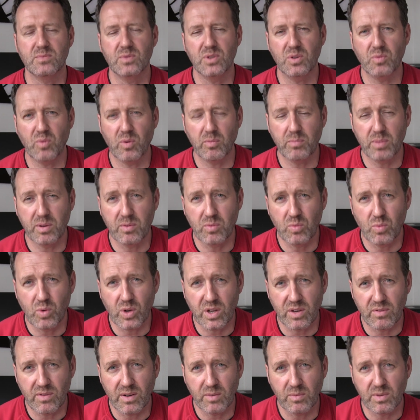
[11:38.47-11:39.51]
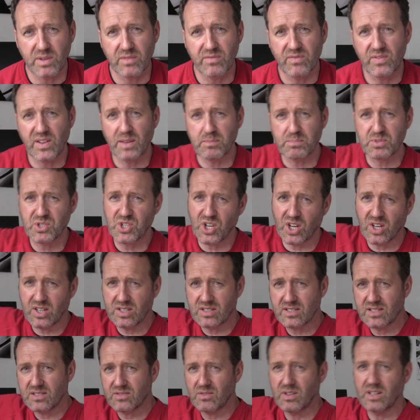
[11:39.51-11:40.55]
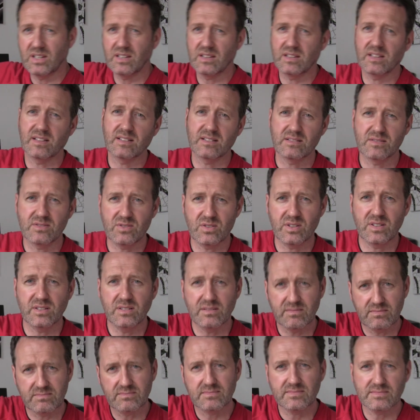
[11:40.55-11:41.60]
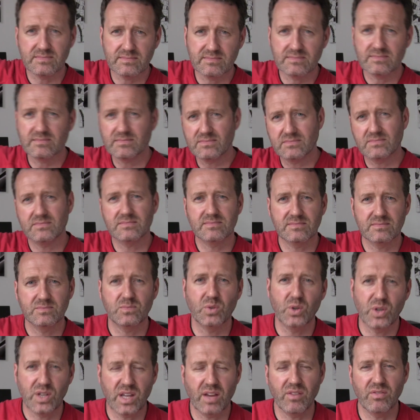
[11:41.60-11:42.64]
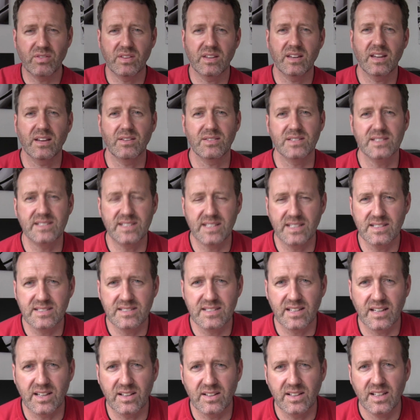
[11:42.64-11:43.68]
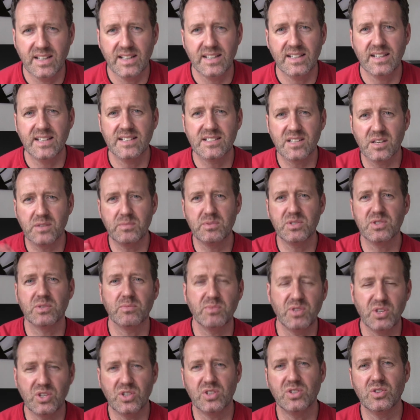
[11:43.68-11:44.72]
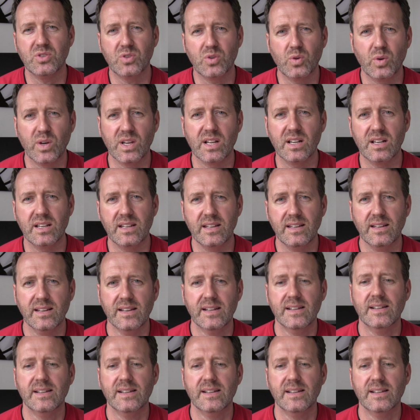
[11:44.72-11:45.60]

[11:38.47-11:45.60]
We don't want people walking around with flip charts or anything, trying to work everything out in detail. It's going to be something you can do quickly.